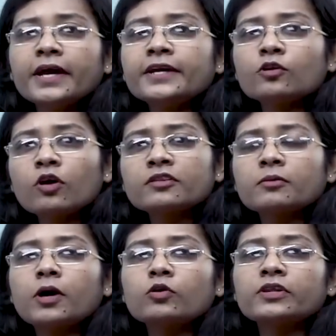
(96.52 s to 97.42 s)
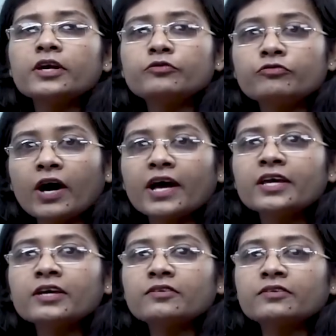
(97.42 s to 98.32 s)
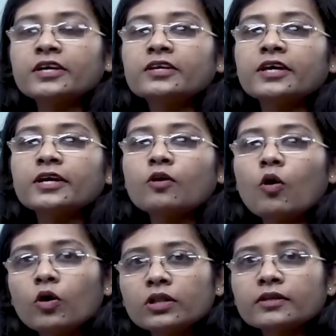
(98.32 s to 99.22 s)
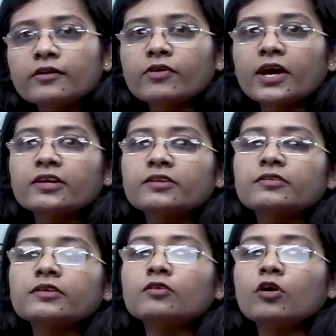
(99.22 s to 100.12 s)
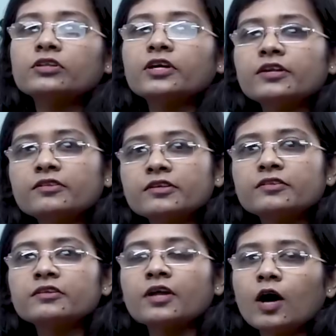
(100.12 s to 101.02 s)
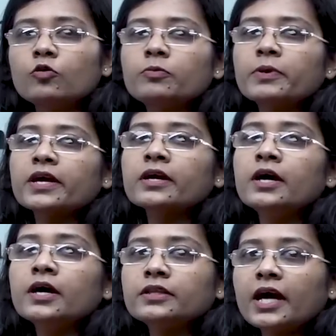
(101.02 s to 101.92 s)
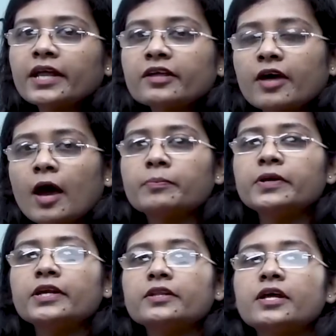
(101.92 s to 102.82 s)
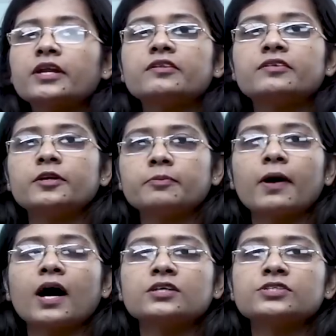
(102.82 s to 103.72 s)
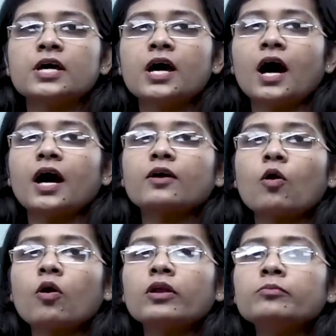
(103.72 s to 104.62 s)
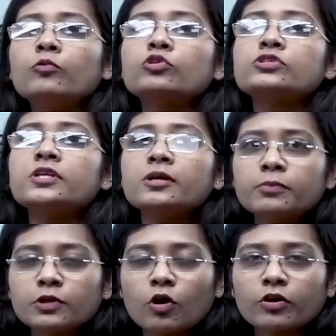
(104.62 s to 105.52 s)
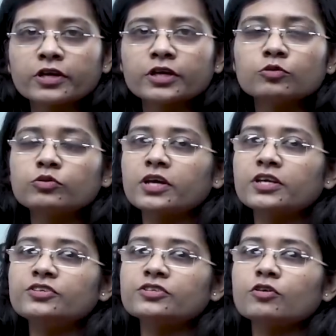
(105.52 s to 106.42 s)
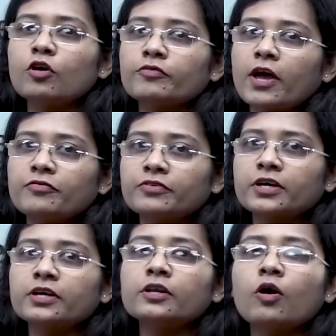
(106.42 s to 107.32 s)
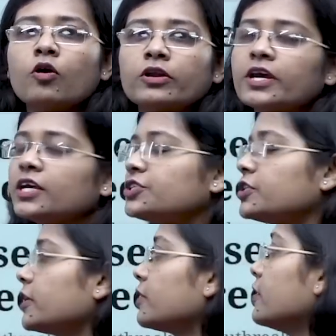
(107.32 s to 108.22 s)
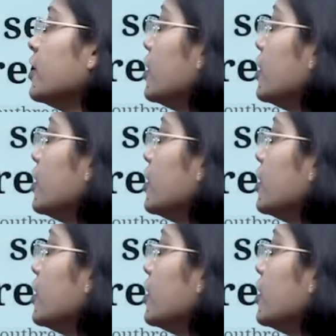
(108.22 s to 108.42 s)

It talks about that why is it that all the viruses or the diseases outbreak that has happened in the recent past are all mostly belonging to the region of African or Asian.